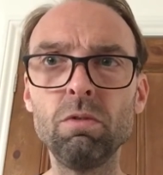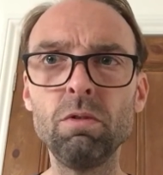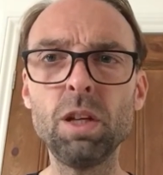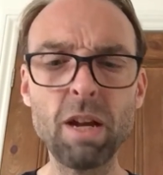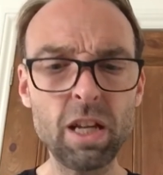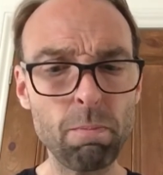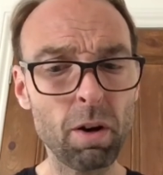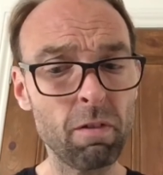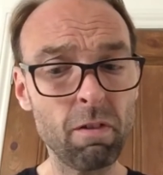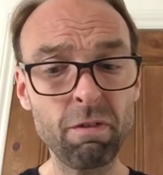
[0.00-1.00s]
You mean you
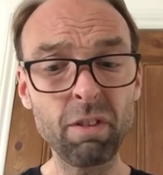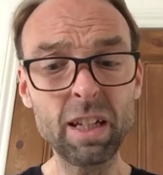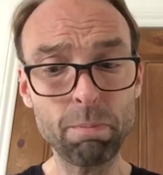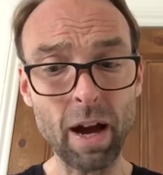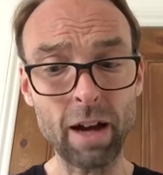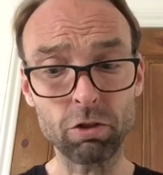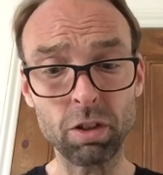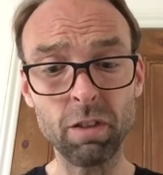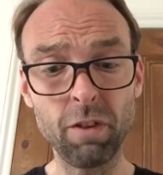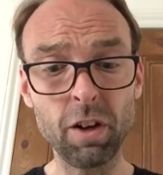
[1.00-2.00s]
put flea powder
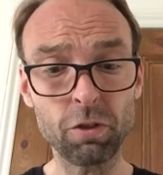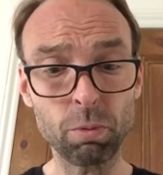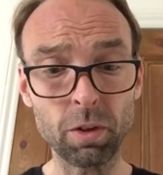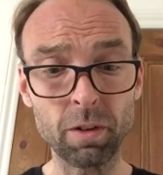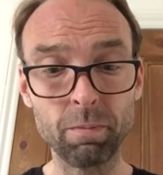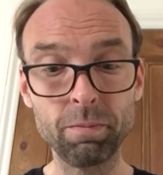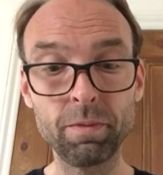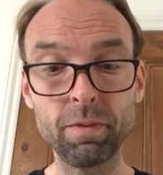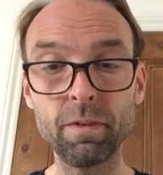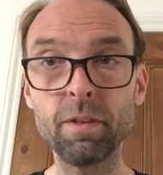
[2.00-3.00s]
in the first one?
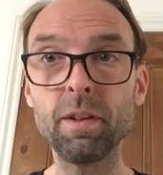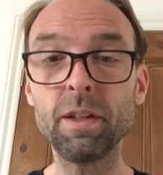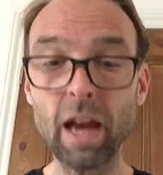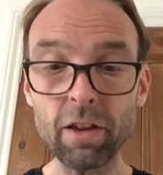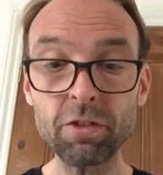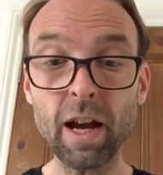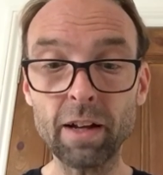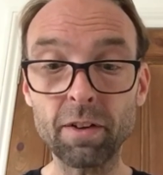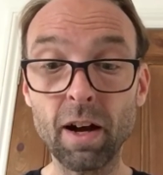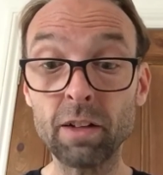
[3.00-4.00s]
Yes,
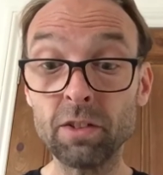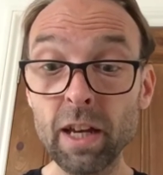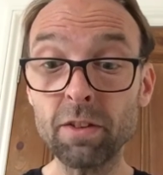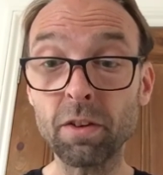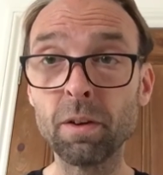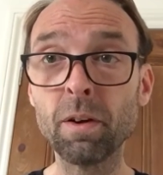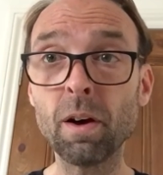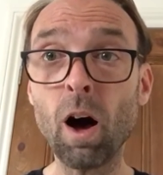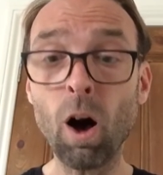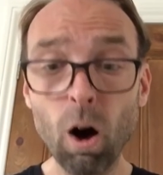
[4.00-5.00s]
Dad, I did.
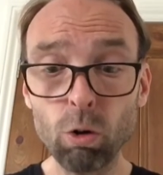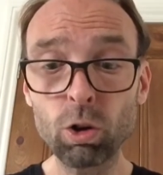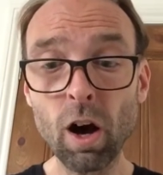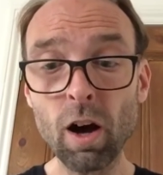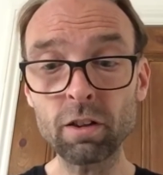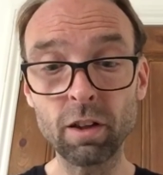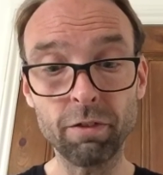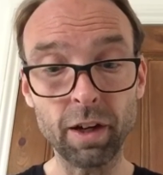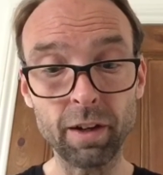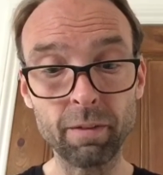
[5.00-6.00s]
A whole carton
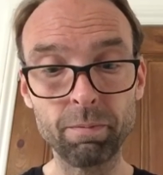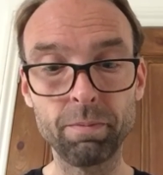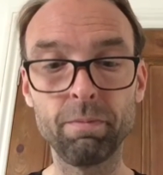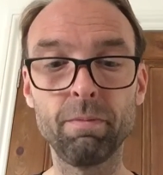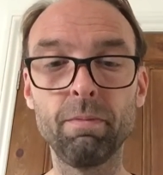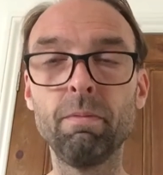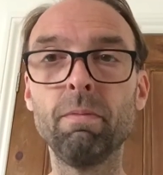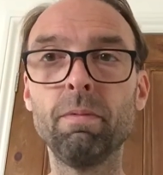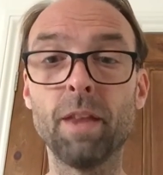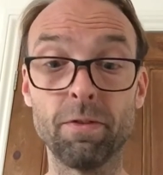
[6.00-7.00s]
of it.
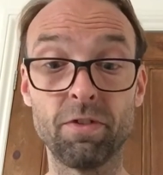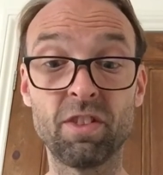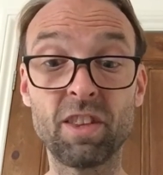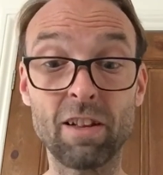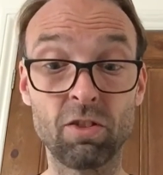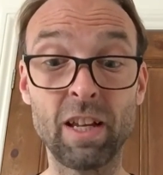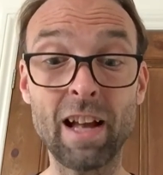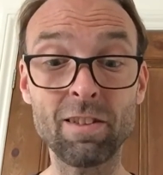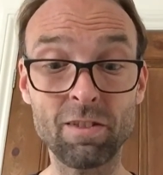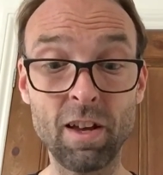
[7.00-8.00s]
Then that's the
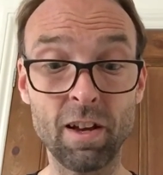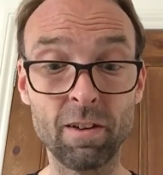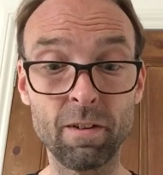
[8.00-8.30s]
answer.